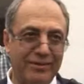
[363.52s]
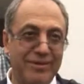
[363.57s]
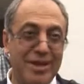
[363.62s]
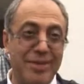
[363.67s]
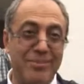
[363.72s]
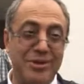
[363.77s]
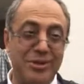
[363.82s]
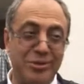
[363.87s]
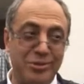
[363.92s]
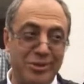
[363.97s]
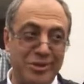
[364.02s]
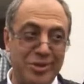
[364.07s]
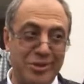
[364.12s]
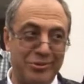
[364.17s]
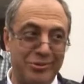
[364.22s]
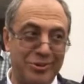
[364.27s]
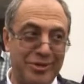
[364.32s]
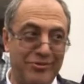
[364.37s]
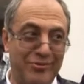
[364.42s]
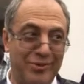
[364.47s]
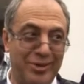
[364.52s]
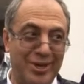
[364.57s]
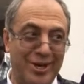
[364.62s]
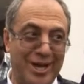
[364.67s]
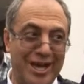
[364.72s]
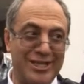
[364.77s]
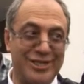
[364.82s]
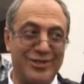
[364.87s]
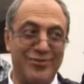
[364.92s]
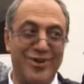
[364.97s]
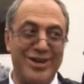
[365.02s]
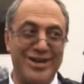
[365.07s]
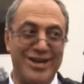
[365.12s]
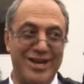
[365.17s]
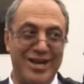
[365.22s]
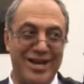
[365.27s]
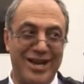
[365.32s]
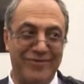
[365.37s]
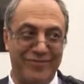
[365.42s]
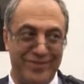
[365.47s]
We have been talking to them for the last one
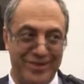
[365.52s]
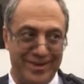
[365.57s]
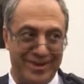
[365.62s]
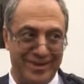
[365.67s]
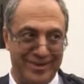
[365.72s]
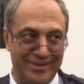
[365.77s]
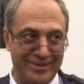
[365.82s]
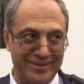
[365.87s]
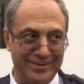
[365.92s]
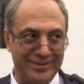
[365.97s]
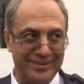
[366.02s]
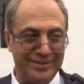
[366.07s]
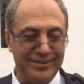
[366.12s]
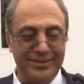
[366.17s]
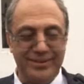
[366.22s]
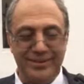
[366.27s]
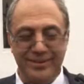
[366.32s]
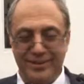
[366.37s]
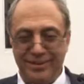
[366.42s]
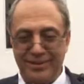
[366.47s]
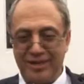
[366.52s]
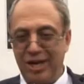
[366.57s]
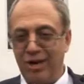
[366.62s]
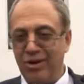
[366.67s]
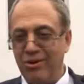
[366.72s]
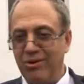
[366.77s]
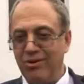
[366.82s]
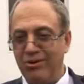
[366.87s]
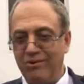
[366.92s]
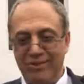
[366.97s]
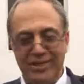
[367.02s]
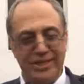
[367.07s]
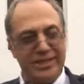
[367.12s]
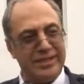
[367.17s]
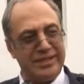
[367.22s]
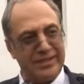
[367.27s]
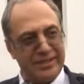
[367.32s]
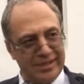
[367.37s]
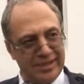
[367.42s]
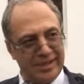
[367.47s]
and a half year. Now when
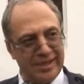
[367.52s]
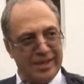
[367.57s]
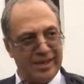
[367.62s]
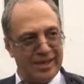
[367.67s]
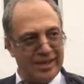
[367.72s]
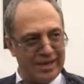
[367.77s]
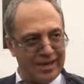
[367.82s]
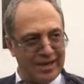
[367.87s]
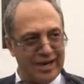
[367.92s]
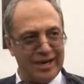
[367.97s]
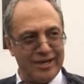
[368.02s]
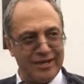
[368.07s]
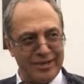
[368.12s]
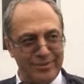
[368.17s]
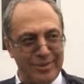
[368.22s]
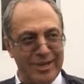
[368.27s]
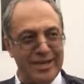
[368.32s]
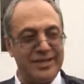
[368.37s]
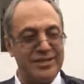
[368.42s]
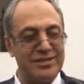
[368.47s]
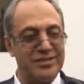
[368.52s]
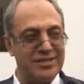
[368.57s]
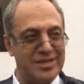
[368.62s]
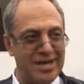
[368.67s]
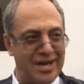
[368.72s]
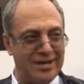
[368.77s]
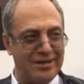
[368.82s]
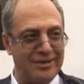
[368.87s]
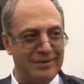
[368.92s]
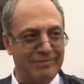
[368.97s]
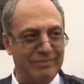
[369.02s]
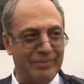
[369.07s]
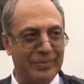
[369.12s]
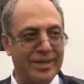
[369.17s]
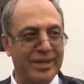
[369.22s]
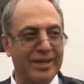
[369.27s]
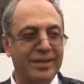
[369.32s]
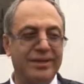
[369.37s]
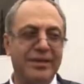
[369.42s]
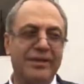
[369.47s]
the agreement is done,
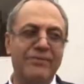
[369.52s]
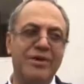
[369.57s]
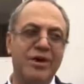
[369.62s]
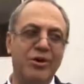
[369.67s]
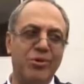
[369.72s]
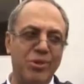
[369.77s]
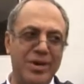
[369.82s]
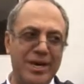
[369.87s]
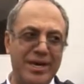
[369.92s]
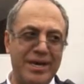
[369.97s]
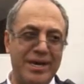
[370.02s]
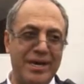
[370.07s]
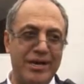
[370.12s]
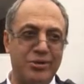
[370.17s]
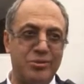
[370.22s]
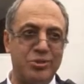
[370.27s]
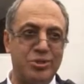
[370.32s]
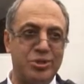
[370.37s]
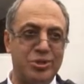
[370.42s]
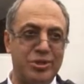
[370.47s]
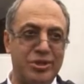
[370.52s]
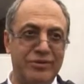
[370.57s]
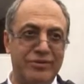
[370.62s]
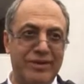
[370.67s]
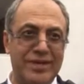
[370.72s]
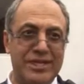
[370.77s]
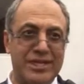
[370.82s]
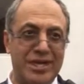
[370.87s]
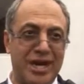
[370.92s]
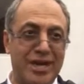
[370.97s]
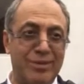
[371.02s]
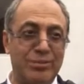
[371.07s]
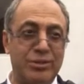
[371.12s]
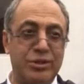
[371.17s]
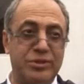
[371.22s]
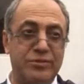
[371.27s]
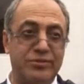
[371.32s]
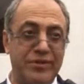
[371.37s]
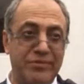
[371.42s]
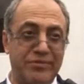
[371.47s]
then we are going ahead to invest
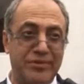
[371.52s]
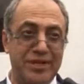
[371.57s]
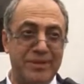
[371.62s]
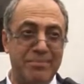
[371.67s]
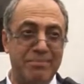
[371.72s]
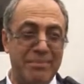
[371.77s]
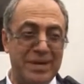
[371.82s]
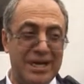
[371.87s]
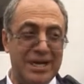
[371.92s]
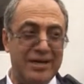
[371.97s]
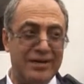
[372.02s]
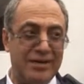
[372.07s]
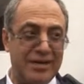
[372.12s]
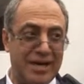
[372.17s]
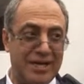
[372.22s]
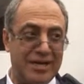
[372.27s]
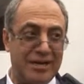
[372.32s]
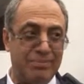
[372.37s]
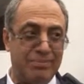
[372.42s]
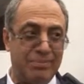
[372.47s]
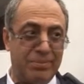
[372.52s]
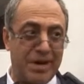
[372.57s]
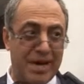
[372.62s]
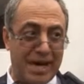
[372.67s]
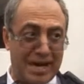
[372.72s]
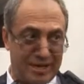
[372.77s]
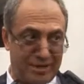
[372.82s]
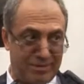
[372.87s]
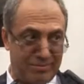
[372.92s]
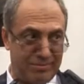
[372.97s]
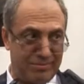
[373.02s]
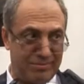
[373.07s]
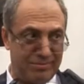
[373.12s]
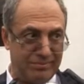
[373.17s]
almost 50 million naira per annum